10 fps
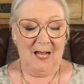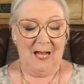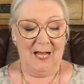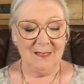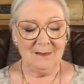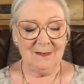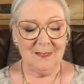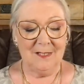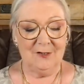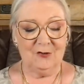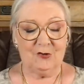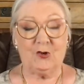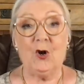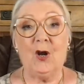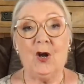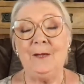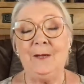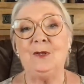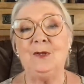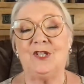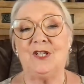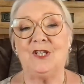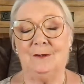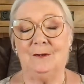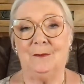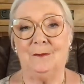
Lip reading: And trining Pluto,